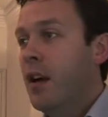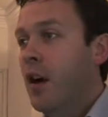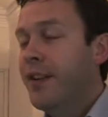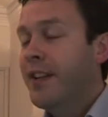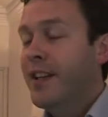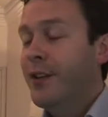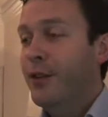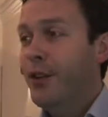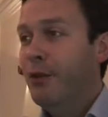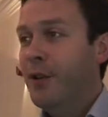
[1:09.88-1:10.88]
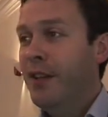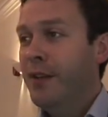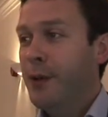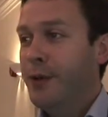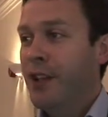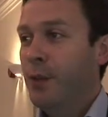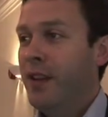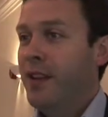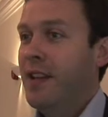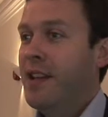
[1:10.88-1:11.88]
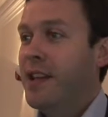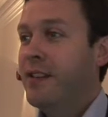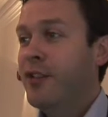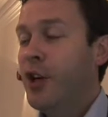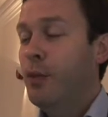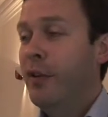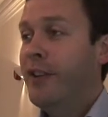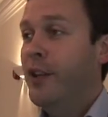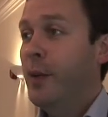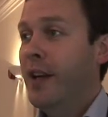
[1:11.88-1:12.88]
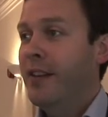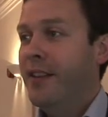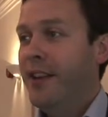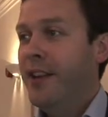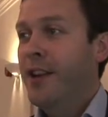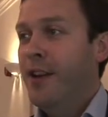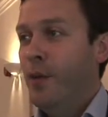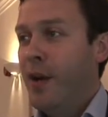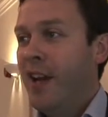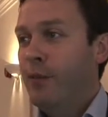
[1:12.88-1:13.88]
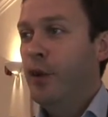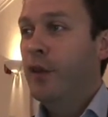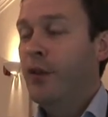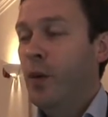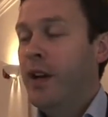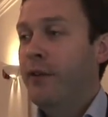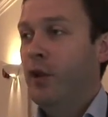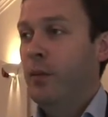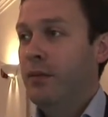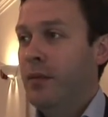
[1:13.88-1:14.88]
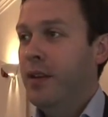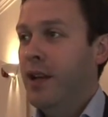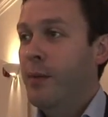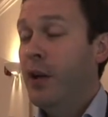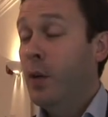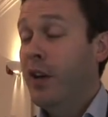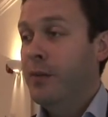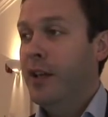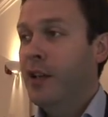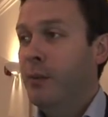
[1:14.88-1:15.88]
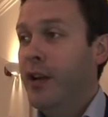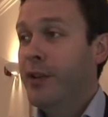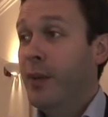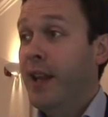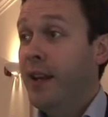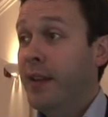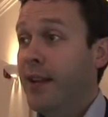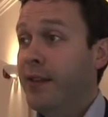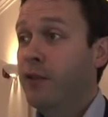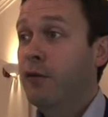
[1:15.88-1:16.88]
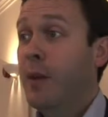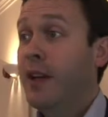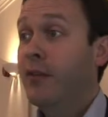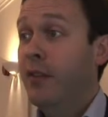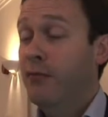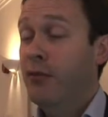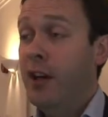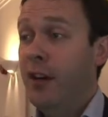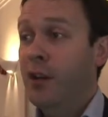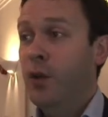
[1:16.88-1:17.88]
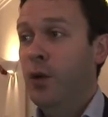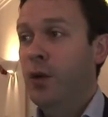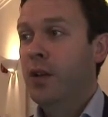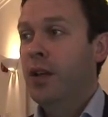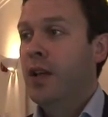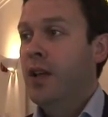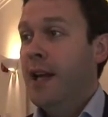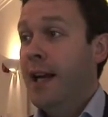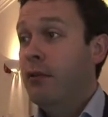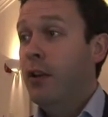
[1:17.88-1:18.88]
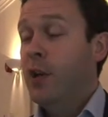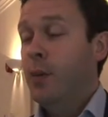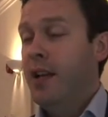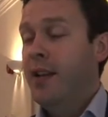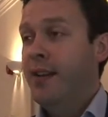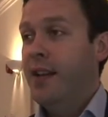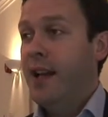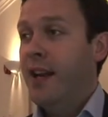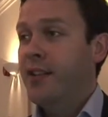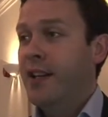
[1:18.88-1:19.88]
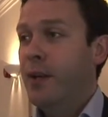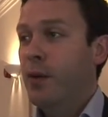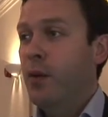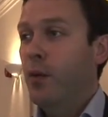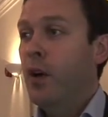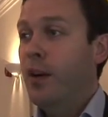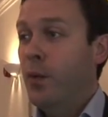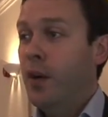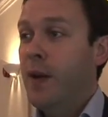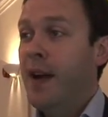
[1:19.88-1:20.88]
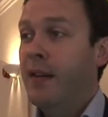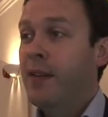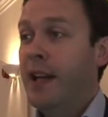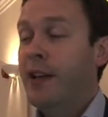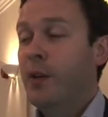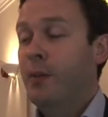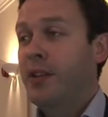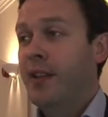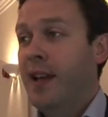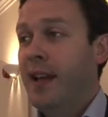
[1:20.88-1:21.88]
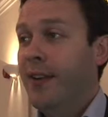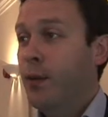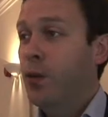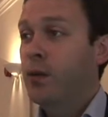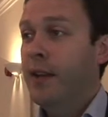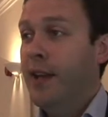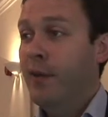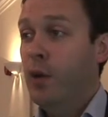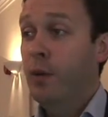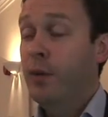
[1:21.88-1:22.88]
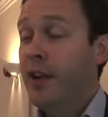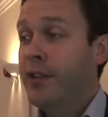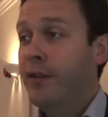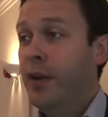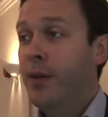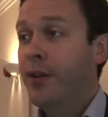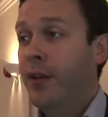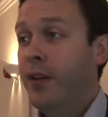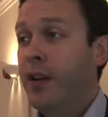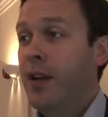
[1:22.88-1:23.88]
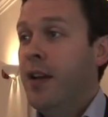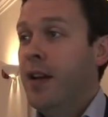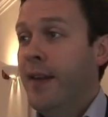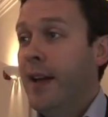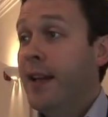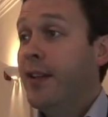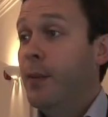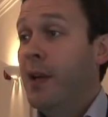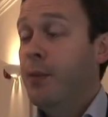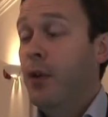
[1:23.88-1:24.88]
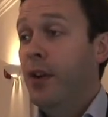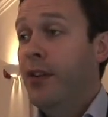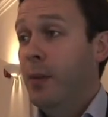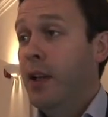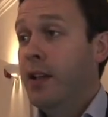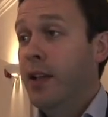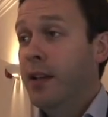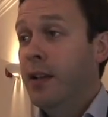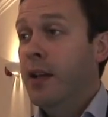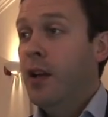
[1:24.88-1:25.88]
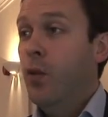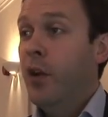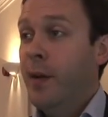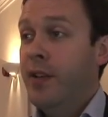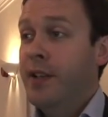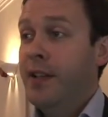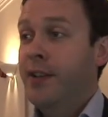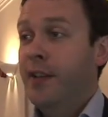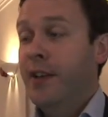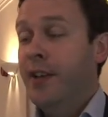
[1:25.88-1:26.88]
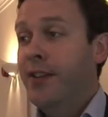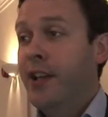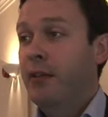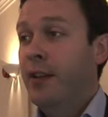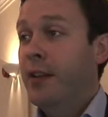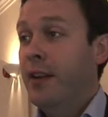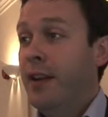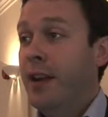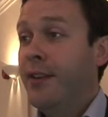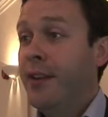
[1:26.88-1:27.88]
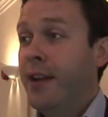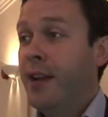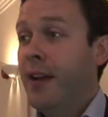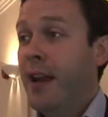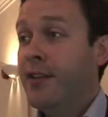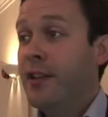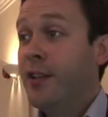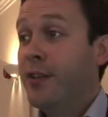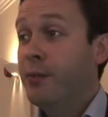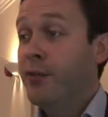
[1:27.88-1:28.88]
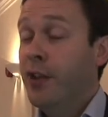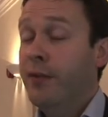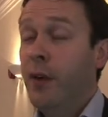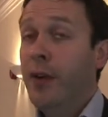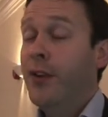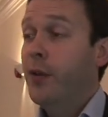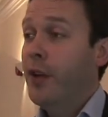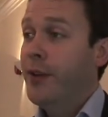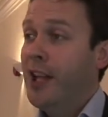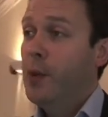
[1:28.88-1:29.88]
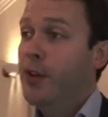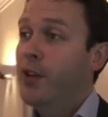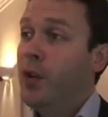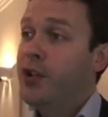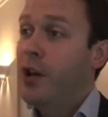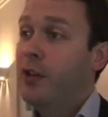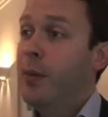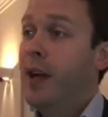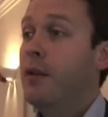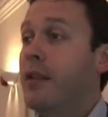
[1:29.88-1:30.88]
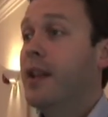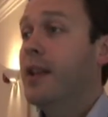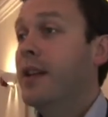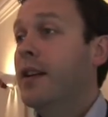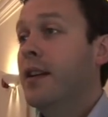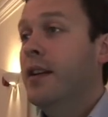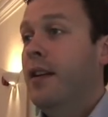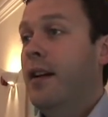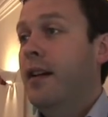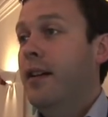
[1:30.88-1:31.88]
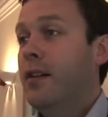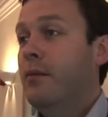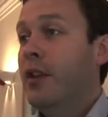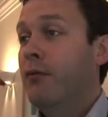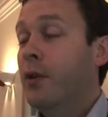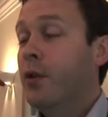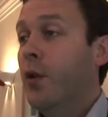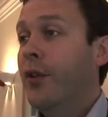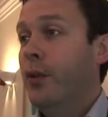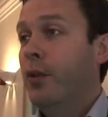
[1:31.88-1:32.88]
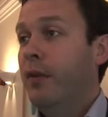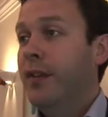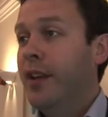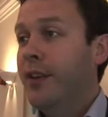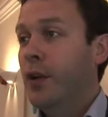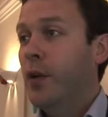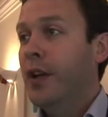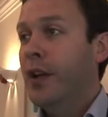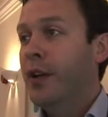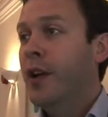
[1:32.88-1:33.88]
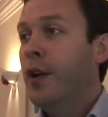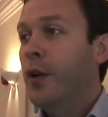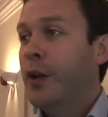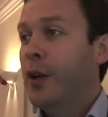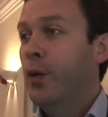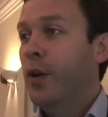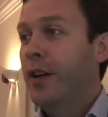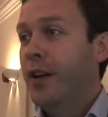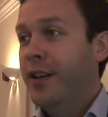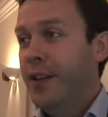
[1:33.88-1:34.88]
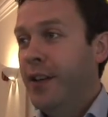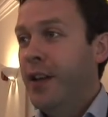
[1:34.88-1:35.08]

Obviously, there's a real difficulty with the child poverty debate that we have moved away from, a bit away from the income measure, but that still remains right at the core. And our argument is that actually, while you have that income measure there, that's all that everyone will actually focus on, and that leads to bad policy making. What you actually need to start to consider is actually just focusing on those elements which are about the real causes of poverty. So looking at work,